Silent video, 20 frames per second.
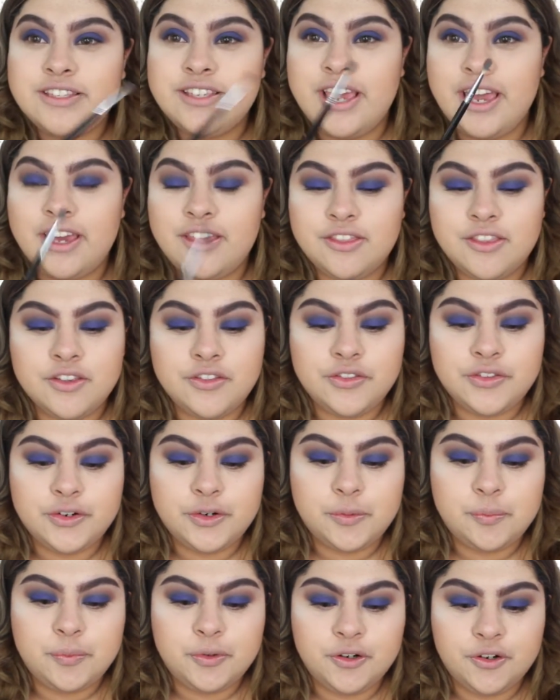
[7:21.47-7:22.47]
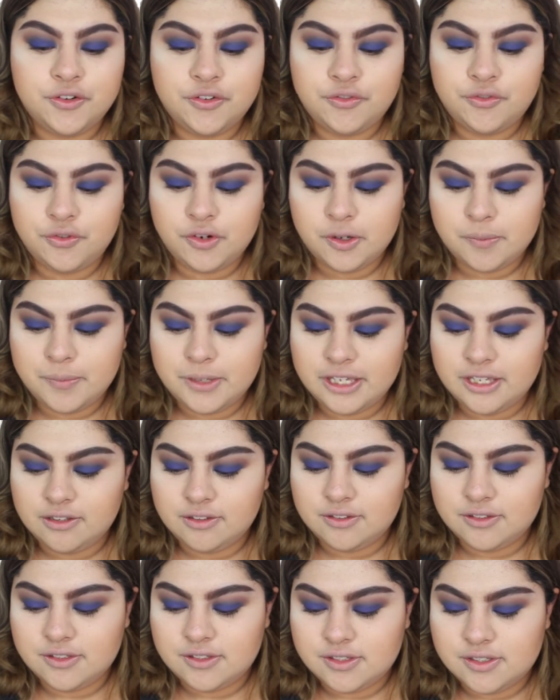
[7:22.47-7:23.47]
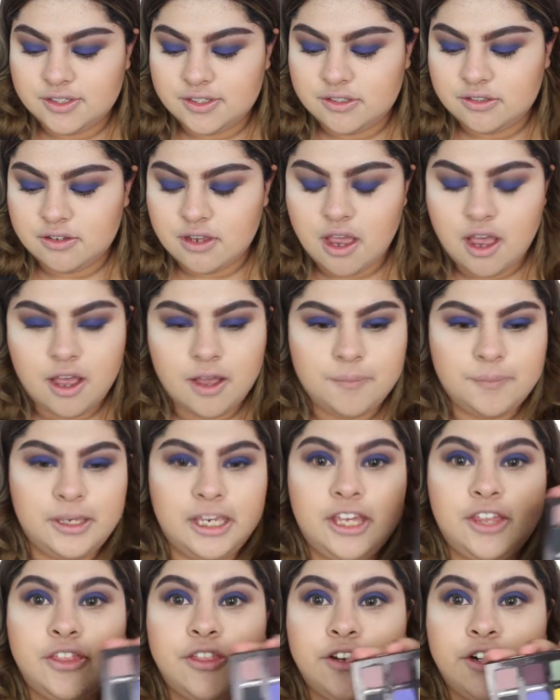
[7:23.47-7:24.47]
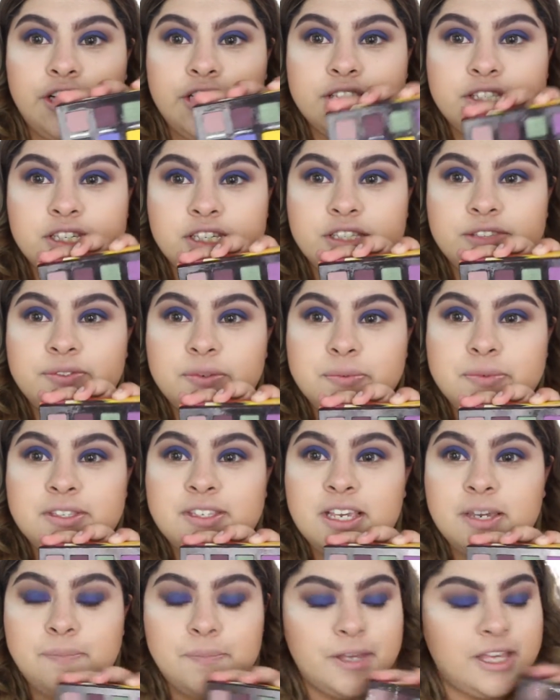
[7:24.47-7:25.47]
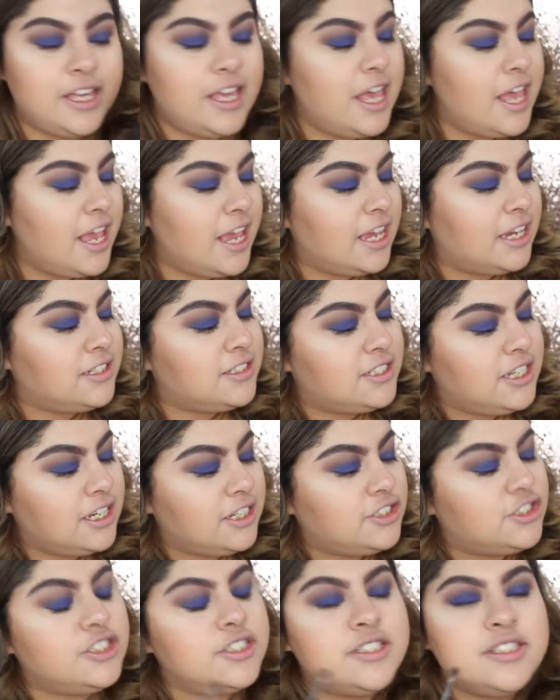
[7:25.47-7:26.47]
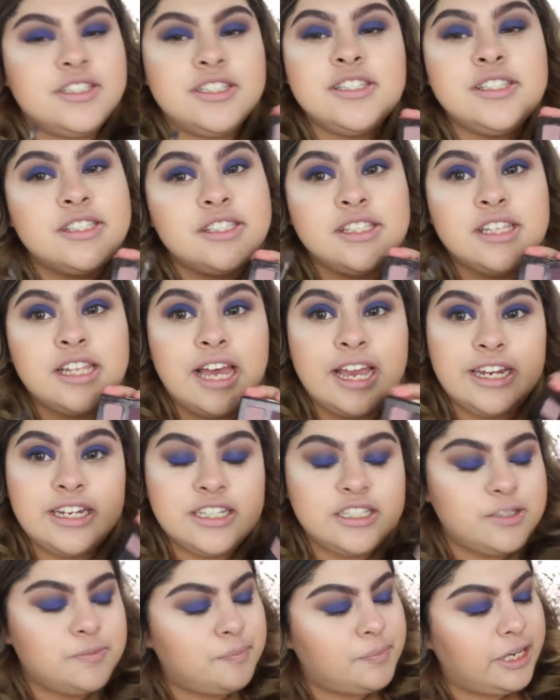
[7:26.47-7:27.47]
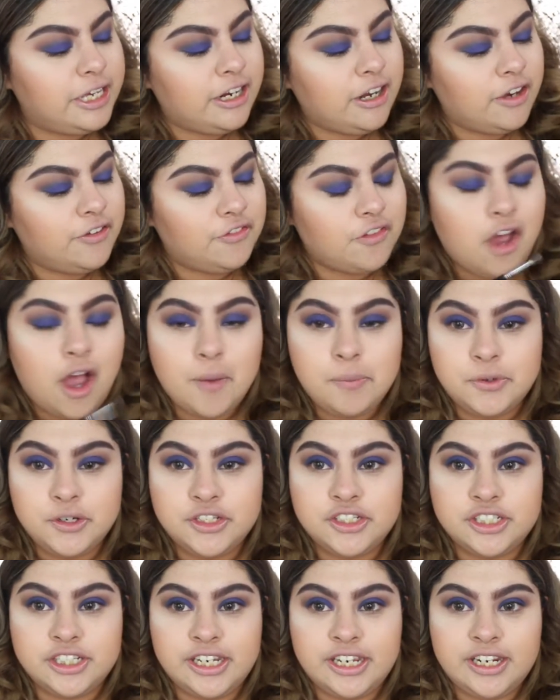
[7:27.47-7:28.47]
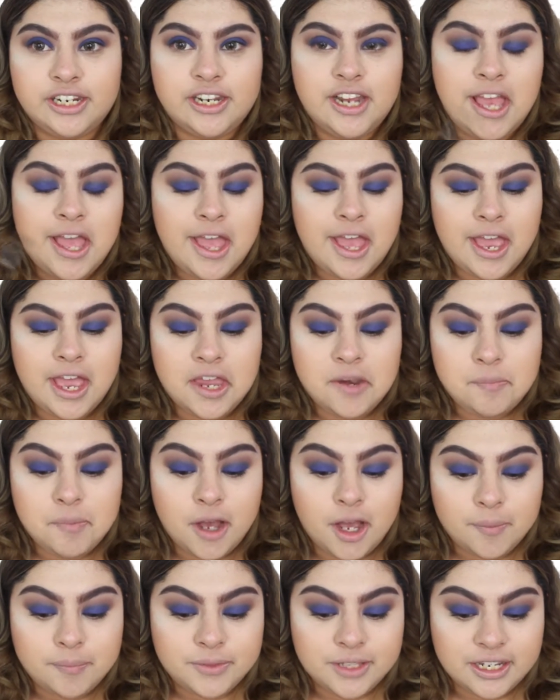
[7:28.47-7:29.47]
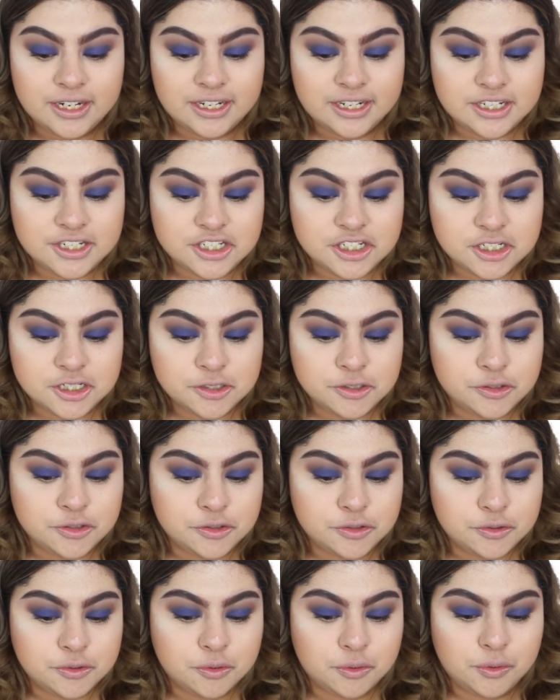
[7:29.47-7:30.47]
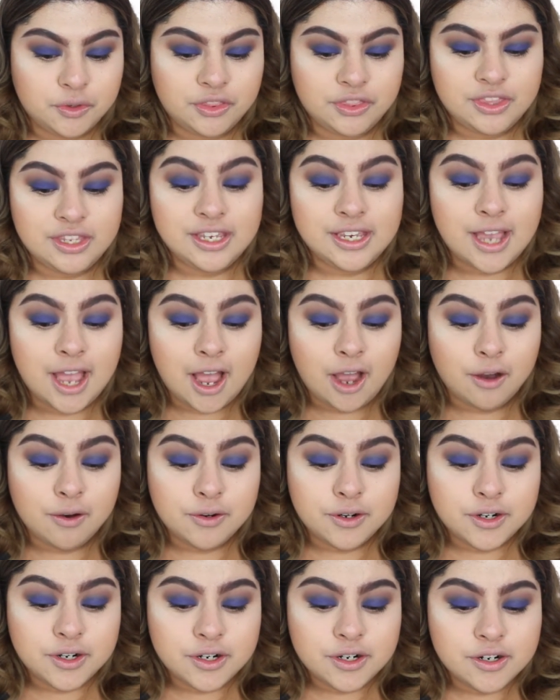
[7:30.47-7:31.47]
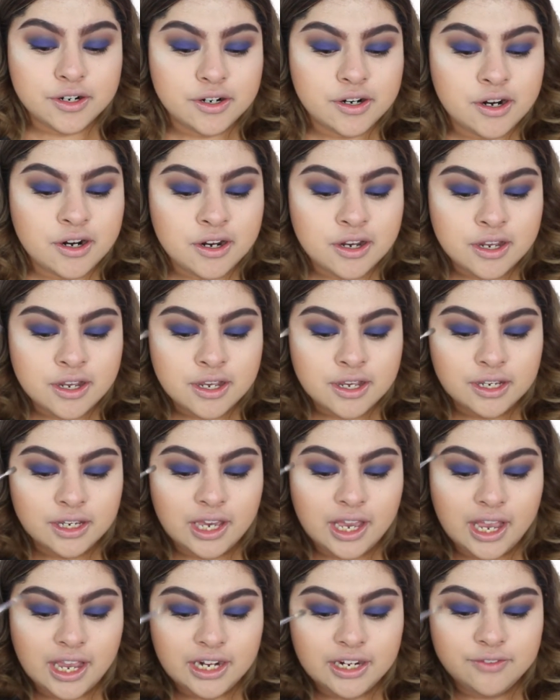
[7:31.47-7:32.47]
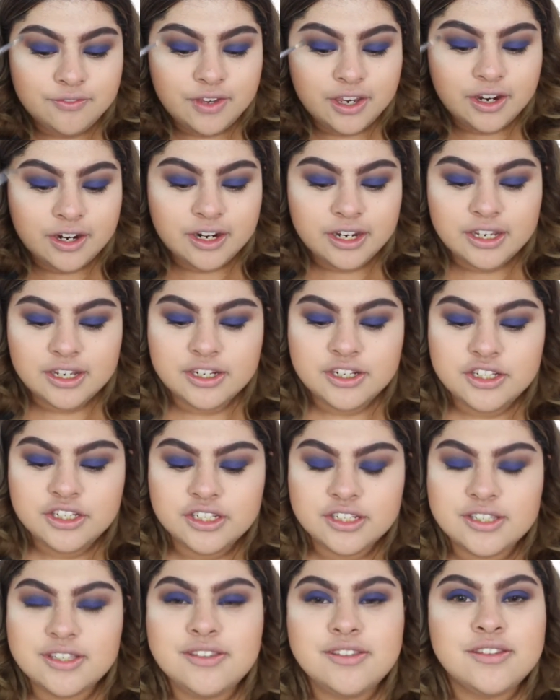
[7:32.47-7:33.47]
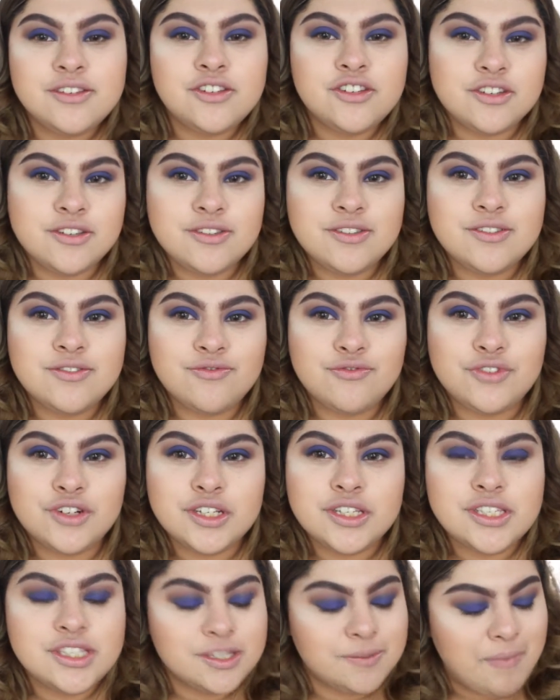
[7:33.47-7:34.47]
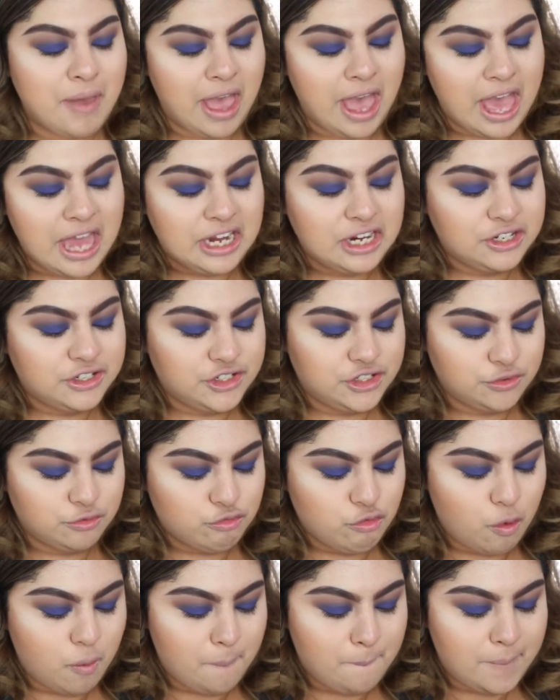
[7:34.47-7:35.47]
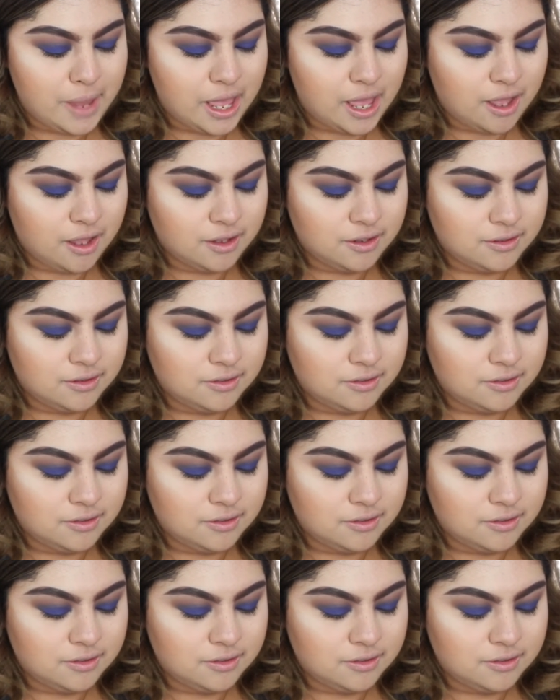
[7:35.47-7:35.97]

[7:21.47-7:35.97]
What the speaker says: take the little Performance E36 from Sigma and take just the slightest bit of aubergine and pop that into the outer kind of area, just for some added drama.